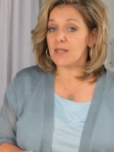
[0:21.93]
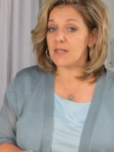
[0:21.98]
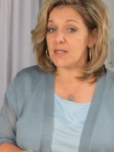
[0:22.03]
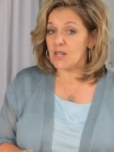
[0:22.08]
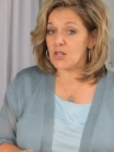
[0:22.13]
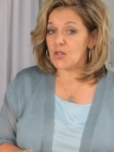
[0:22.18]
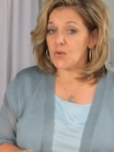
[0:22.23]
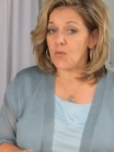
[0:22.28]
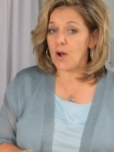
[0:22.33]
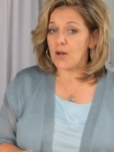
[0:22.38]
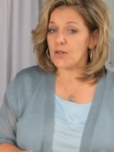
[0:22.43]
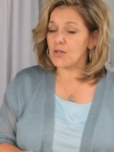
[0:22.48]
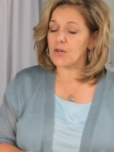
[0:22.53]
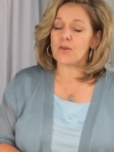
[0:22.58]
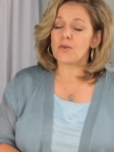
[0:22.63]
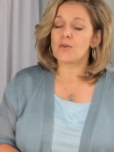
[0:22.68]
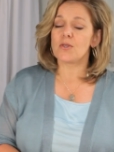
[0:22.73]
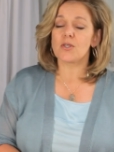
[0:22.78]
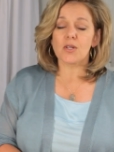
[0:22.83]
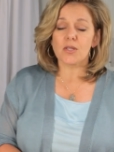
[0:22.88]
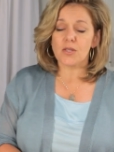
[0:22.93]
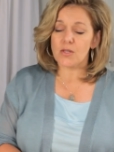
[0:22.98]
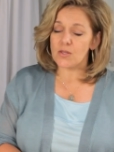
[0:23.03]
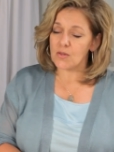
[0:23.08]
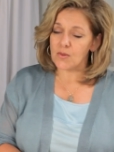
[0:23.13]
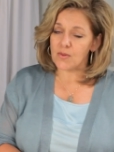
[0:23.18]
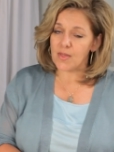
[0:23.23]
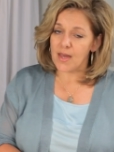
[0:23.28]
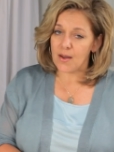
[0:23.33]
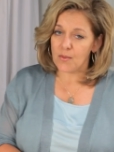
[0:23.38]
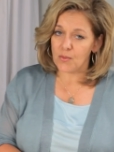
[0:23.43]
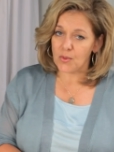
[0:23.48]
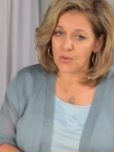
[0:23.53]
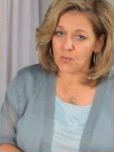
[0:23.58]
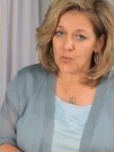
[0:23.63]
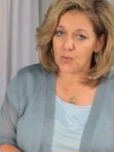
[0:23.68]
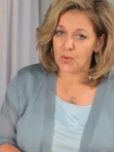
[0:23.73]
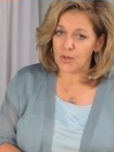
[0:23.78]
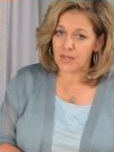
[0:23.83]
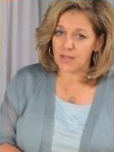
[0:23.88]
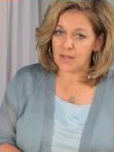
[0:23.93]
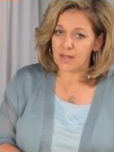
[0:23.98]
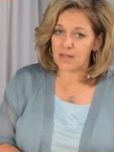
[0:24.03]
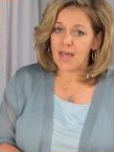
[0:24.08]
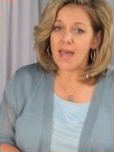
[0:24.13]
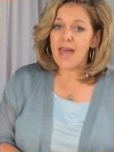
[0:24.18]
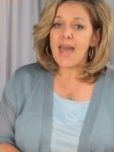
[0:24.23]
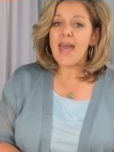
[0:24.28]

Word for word: dishwasher. You shouldn't do that with wooden.